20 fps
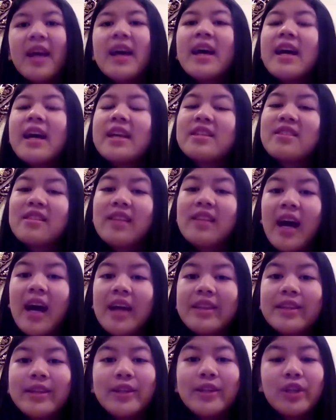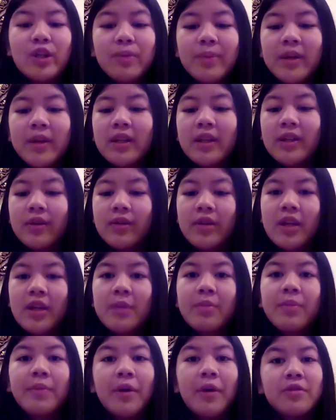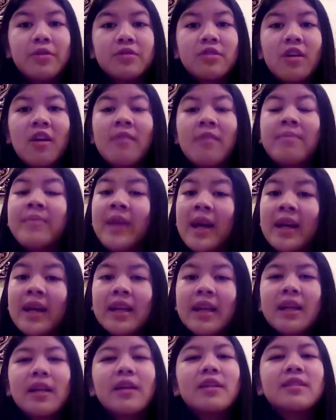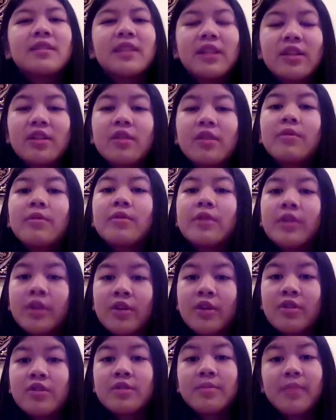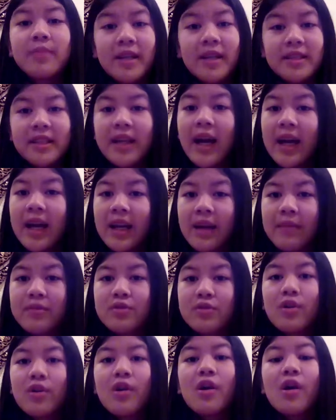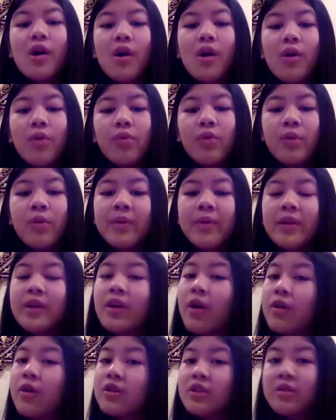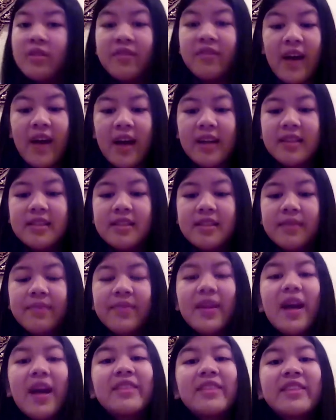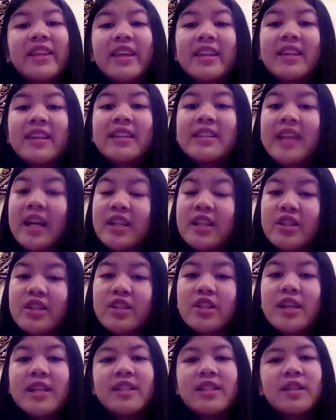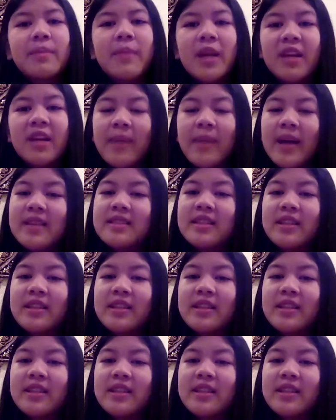In July, the European Union proposal of banning single-use plastic items will go into effect. The intention is to minimize the